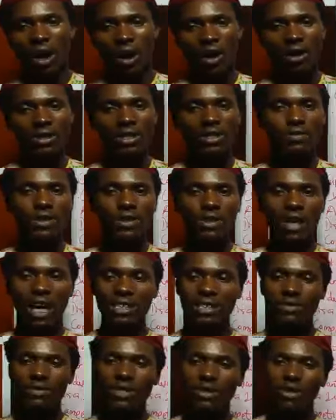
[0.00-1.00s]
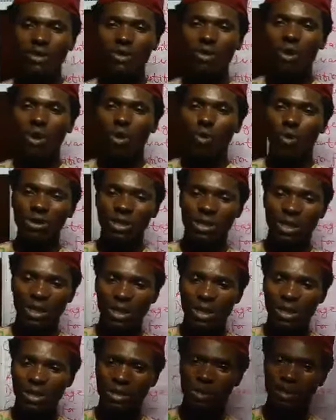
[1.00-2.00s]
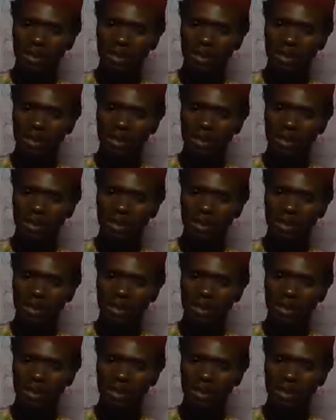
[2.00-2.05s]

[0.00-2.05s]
at the video once again.